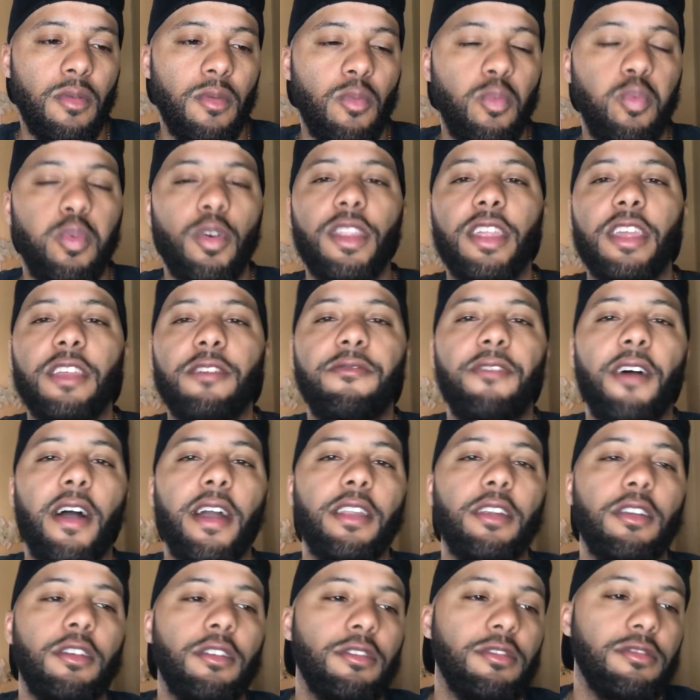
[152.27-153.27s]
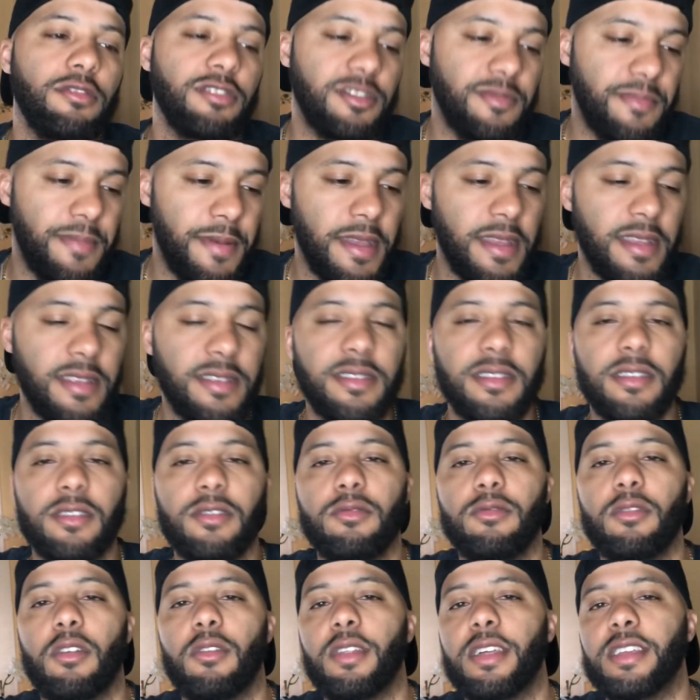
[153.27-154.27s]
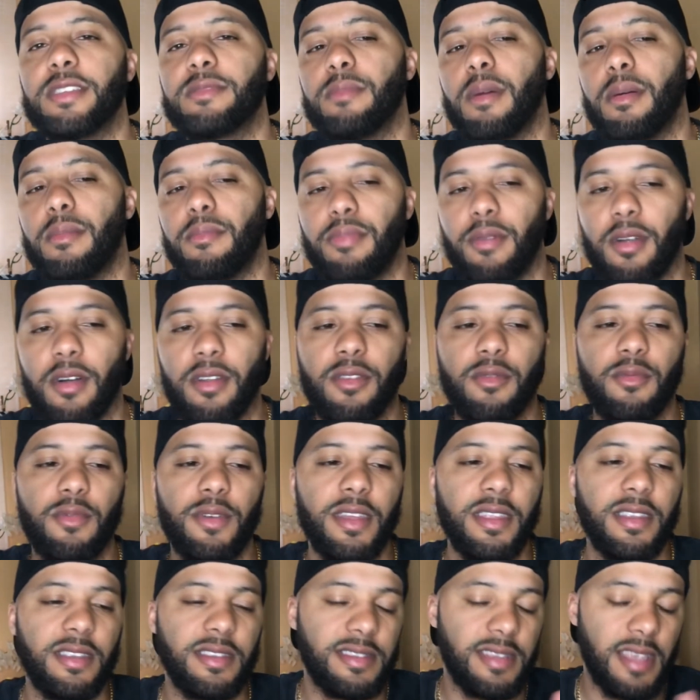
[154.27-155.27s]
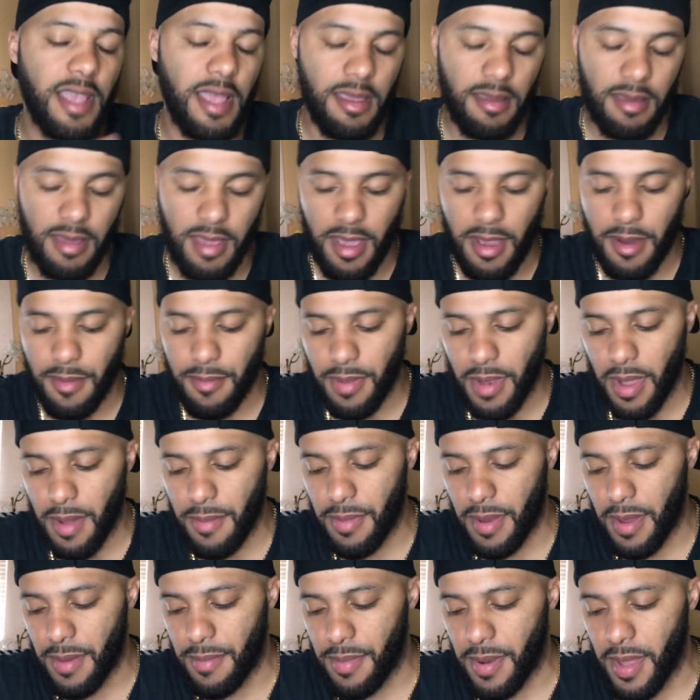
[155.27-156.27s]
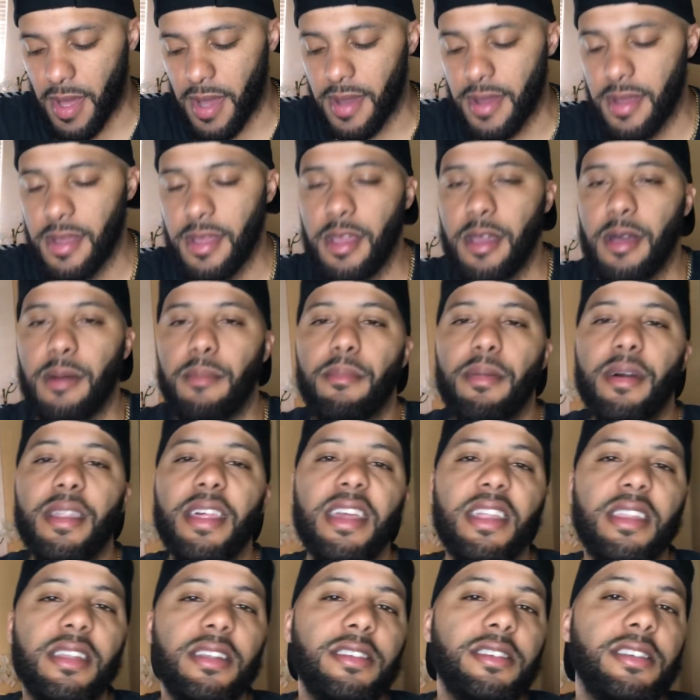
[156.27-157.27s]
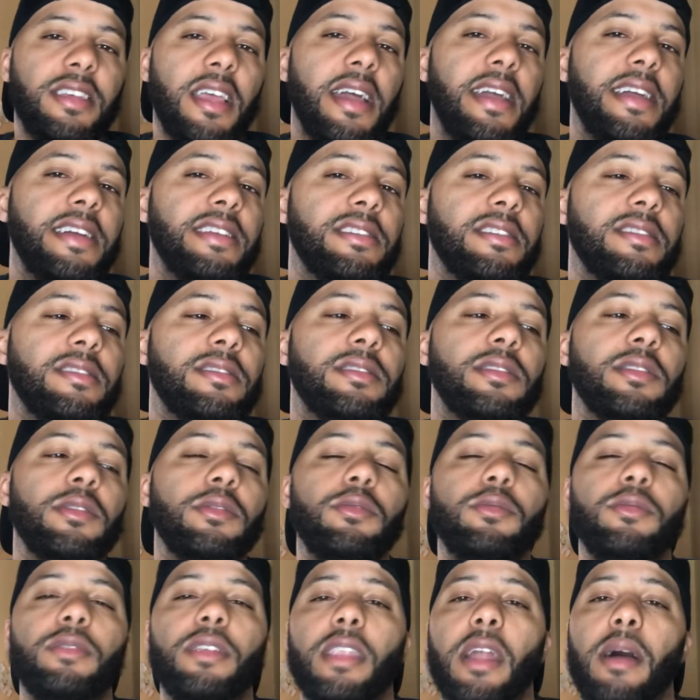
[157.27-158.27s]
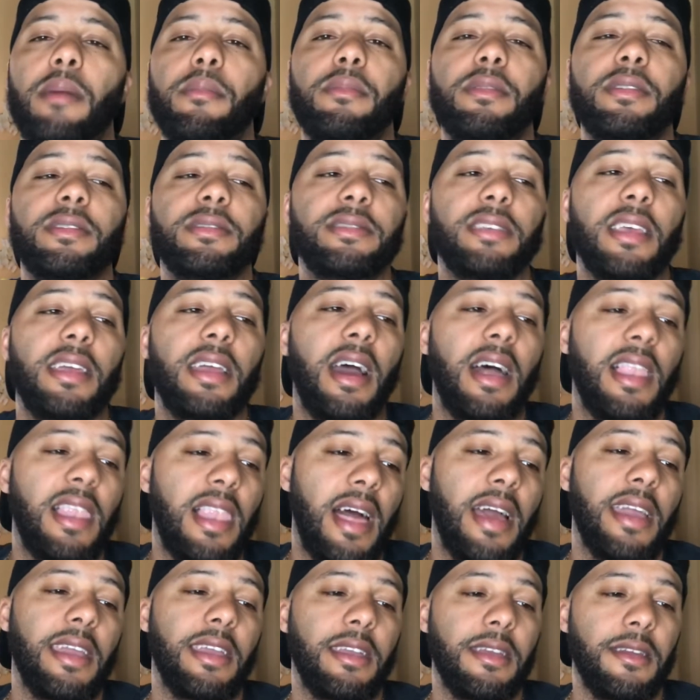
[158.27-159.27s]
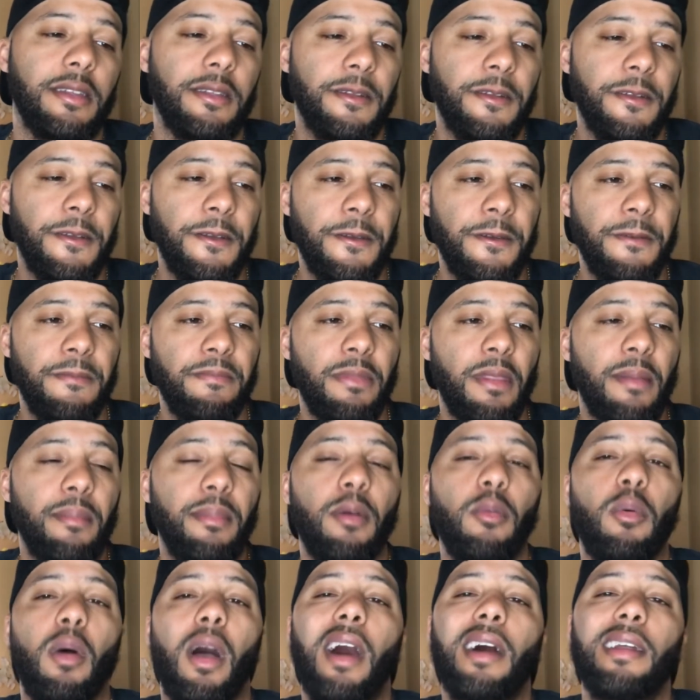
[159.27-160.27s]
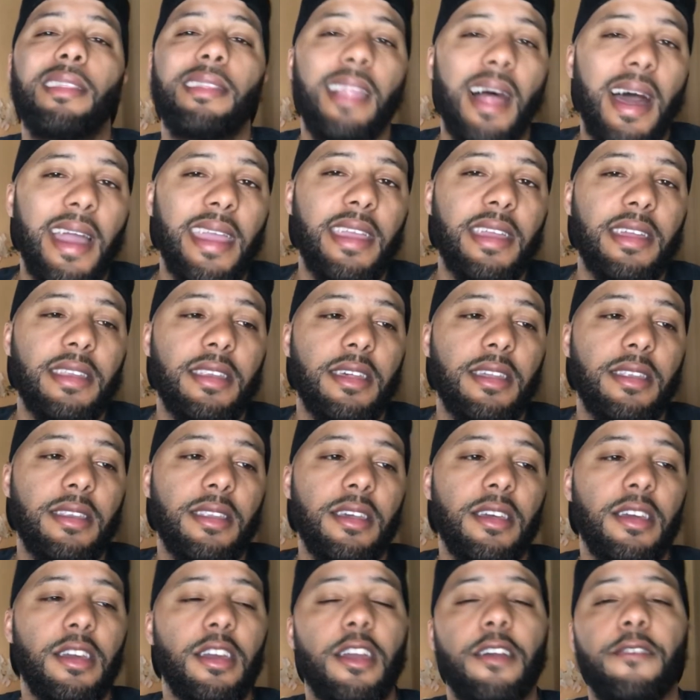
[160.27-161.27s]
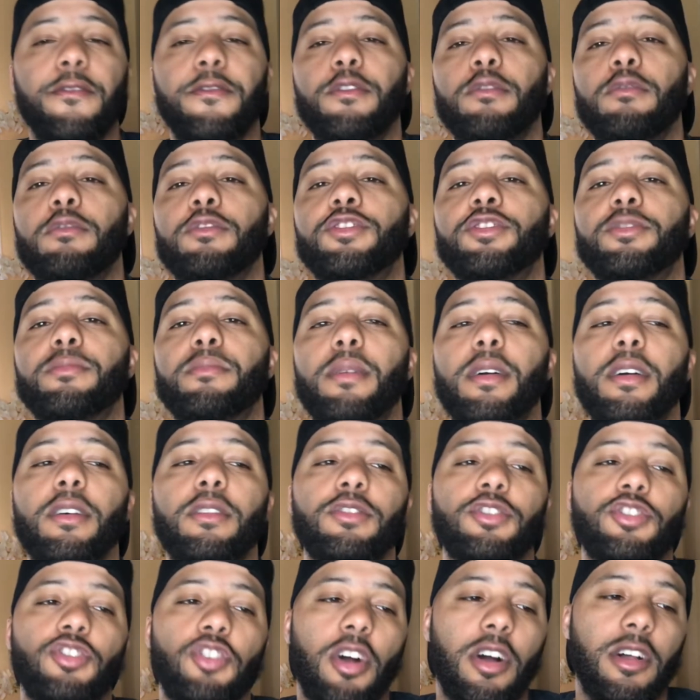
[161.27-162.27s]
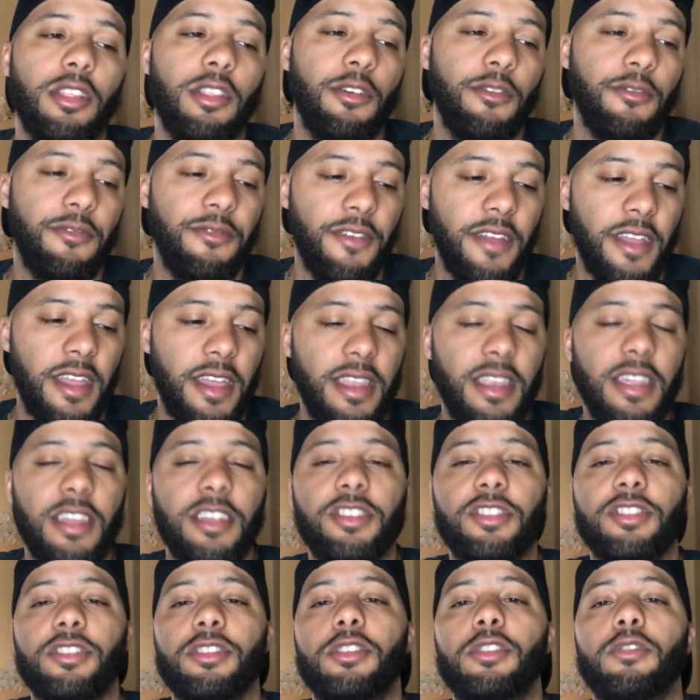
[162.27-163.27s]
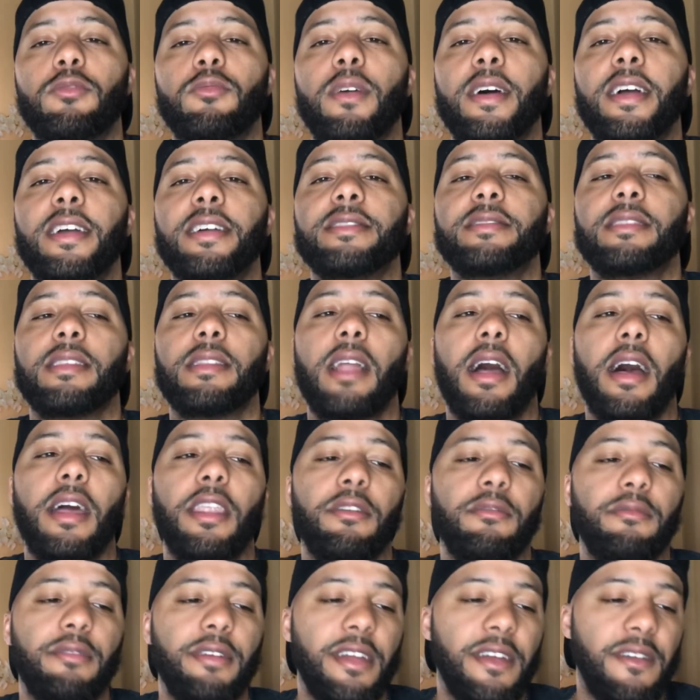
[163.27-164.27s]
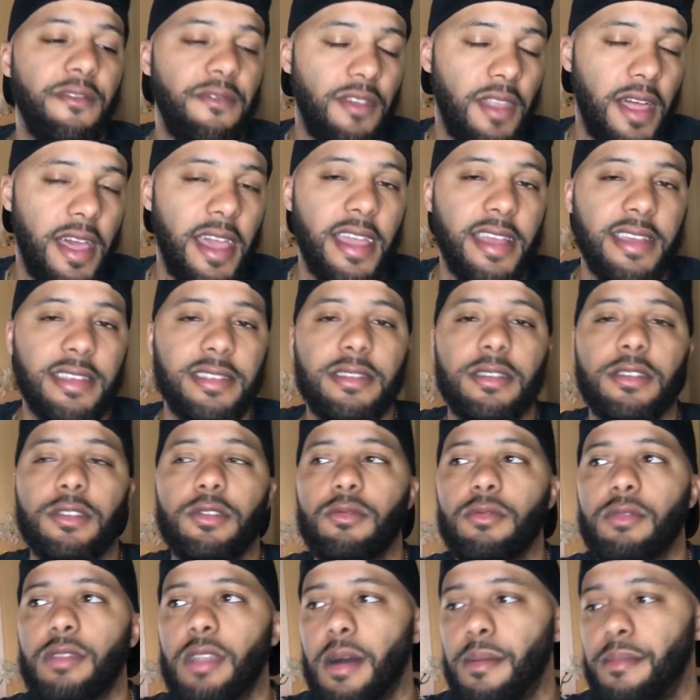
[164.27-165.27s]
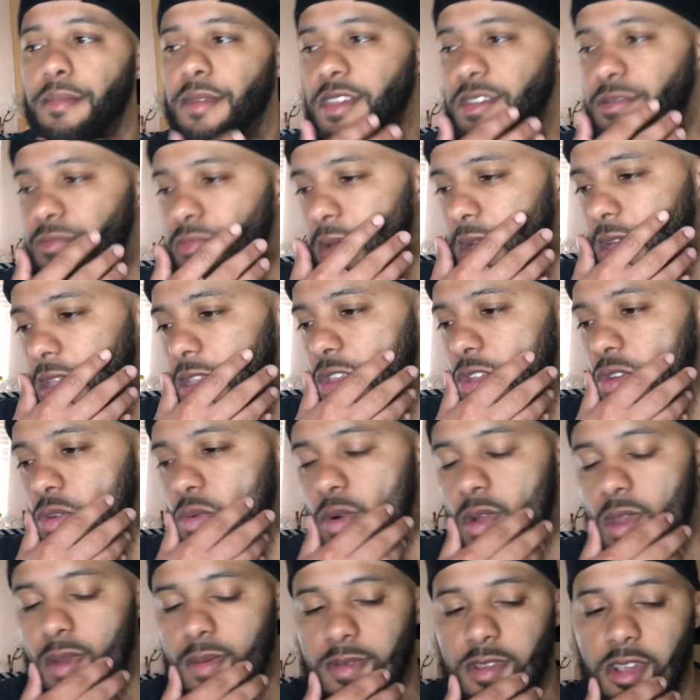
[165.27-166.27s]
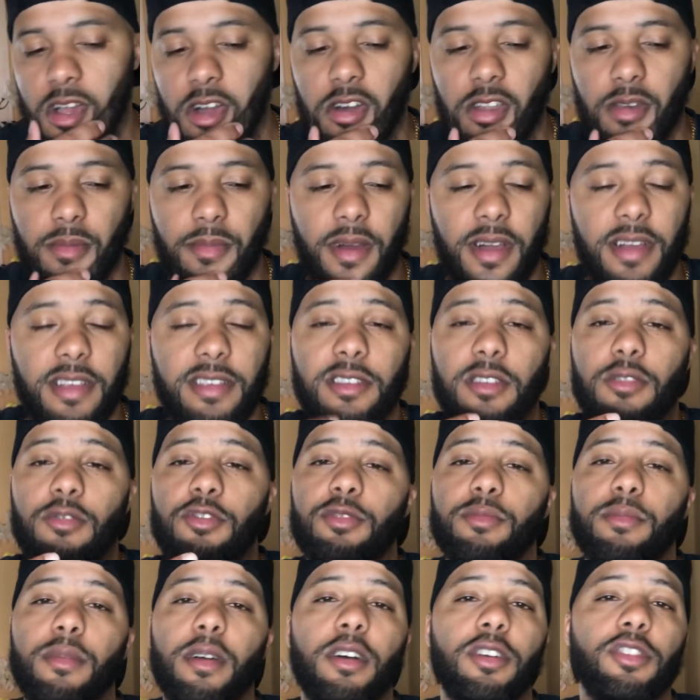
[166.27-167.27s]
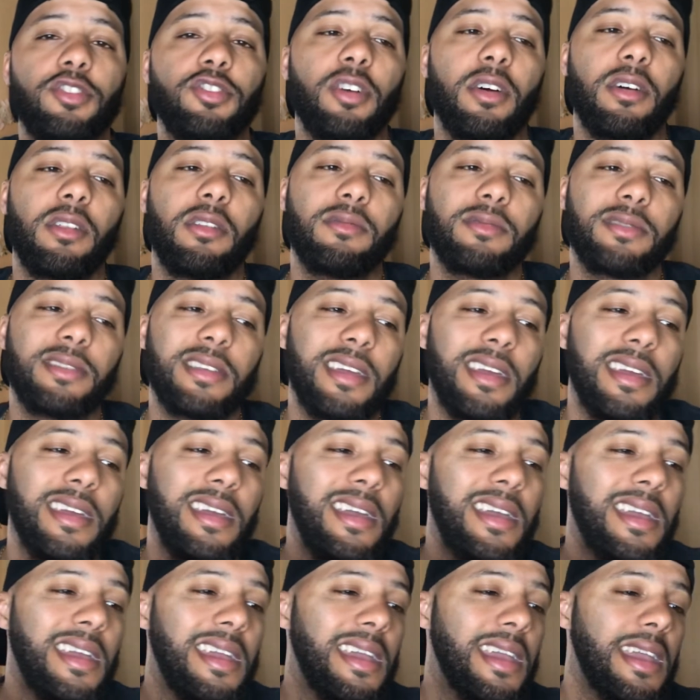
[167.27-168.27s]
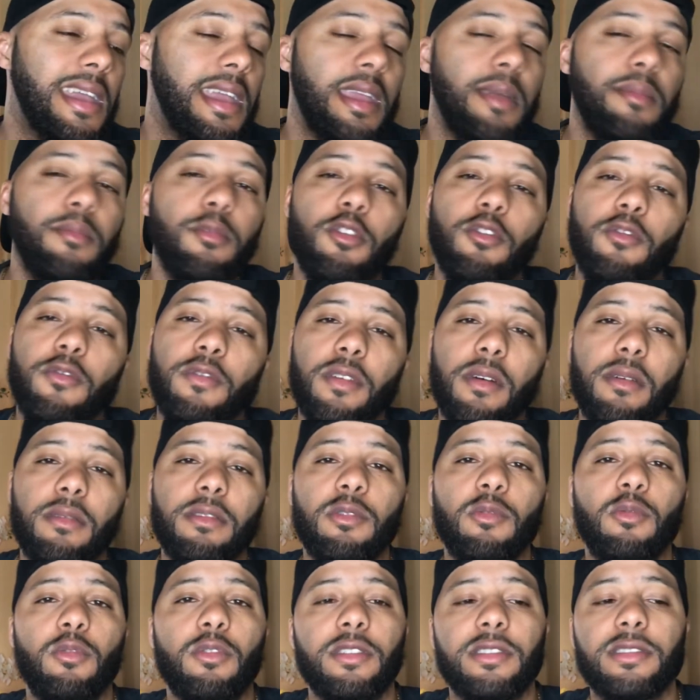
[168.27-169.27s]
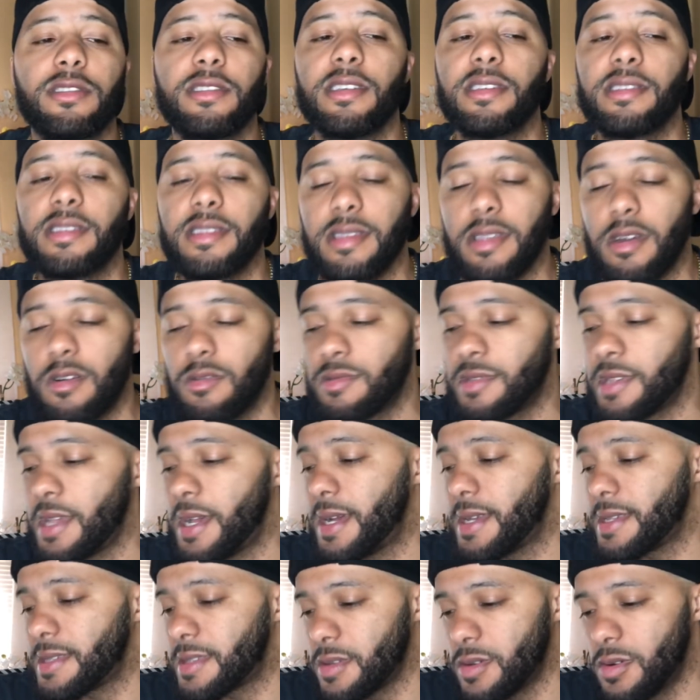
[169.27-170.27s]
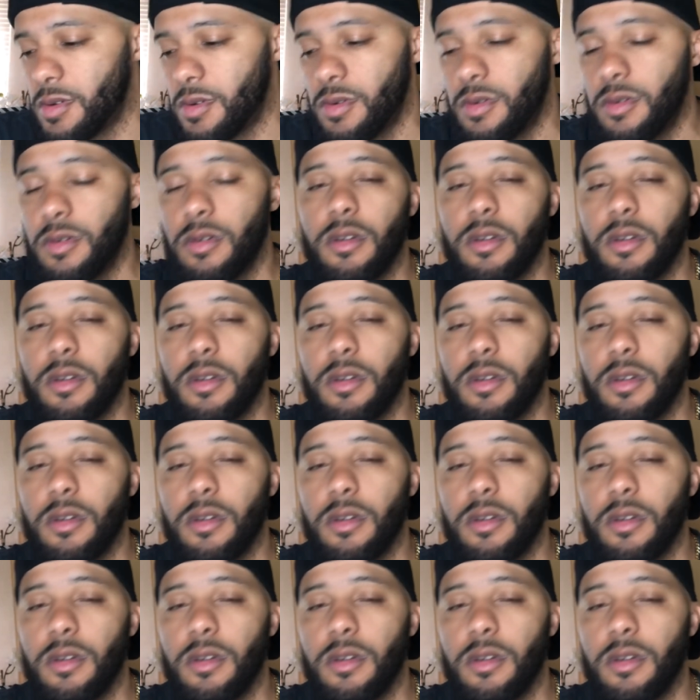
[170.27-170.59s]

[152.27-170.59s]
would he fight Errol Spence and you know that's my brother, we in the same camp, blah blah blah. But he didn't change his tune, and I must say I like it. But while liking it, if you a Jermell Charlo fan, it should raise a lot of red flags to you, and I'm explaining to you what I'm talking about. So Jermell Charlo said he moving up to 160 no time soon.